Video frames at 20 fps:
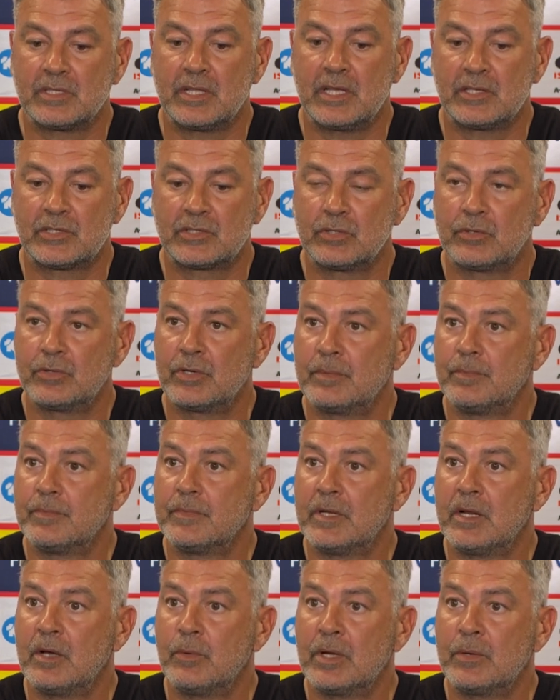is their story.
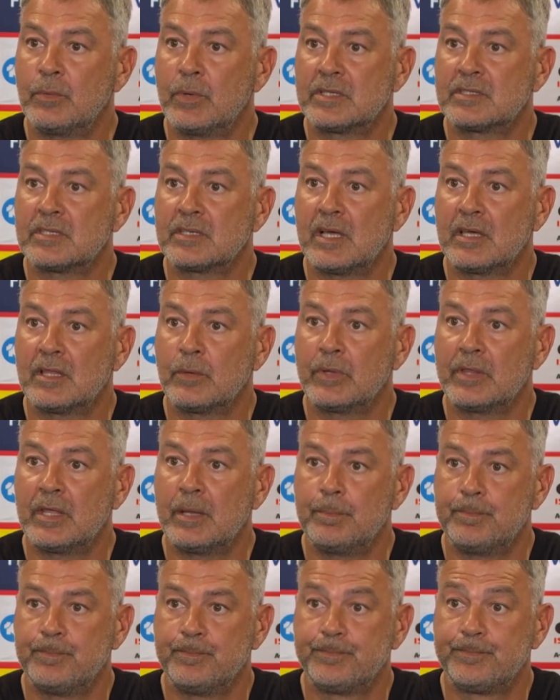You know, we're together with
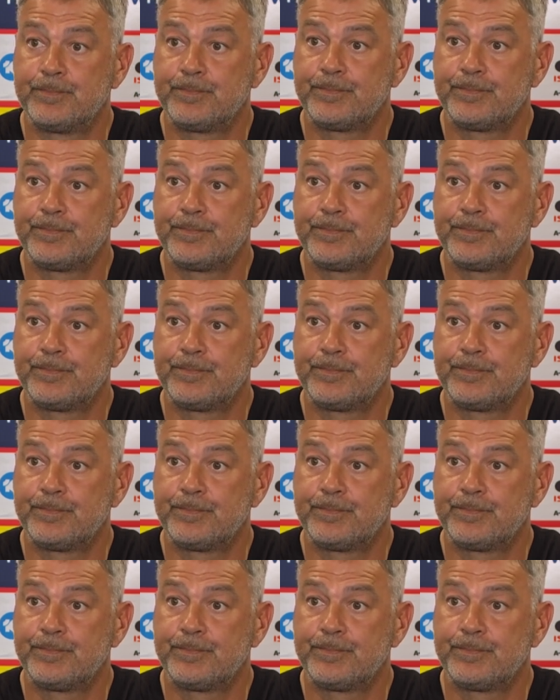them.